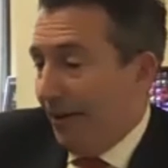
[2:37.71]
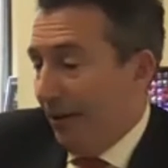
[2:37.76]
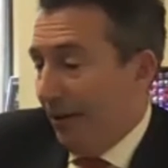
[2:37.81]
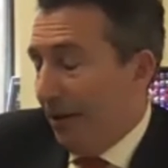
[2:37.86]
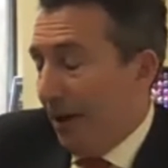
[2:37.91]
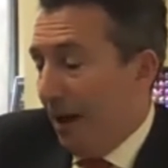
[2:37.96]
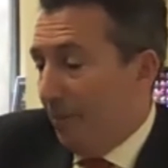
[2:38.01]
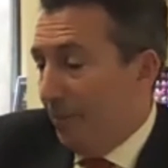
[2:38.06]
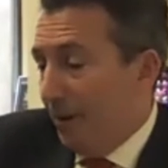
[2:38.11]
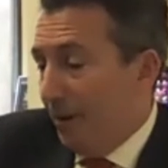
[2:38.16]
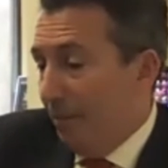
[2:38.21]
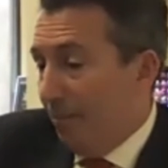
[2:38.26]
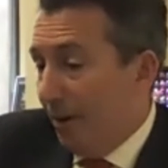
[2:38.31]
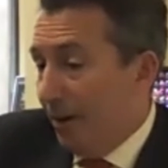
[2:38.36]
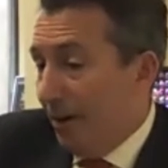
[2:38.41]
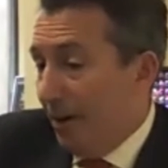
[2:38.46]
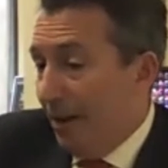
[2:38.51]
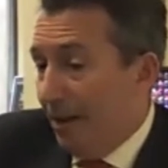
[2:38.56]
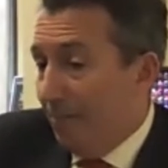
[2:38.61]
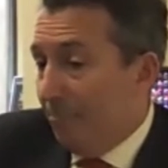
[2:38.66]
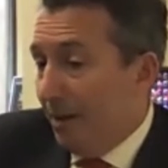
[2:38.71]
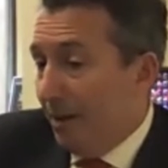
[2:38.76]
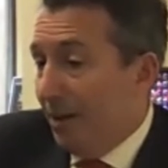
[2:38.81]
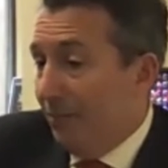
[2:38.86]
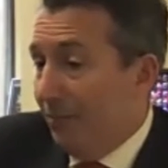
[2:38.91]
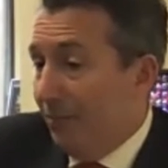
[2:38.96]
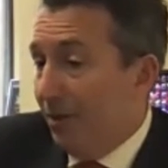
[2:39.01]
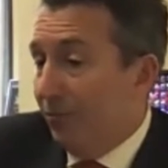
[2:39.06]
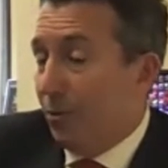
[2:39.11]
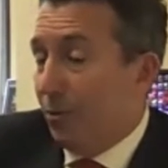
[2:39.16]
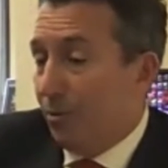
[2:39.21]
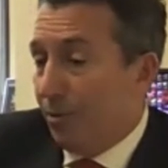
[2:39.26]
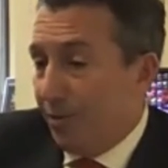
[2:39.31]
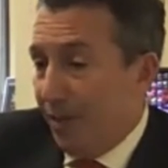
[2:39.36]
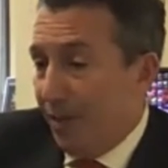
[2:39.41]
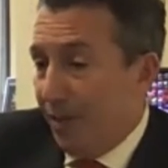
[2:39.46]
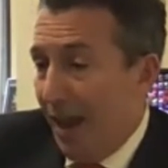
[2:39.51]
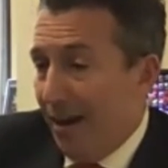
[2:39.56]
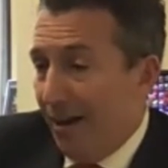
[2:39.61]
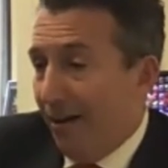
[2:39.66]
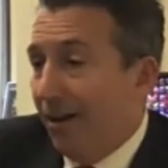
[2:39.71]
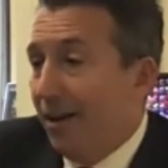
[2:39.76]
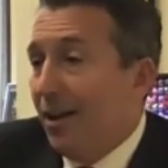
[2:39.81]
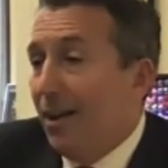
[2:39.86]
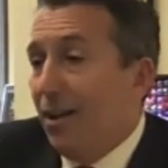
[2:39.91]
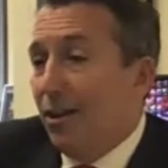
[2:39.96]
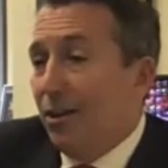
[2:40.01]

or competent, but even if you're there,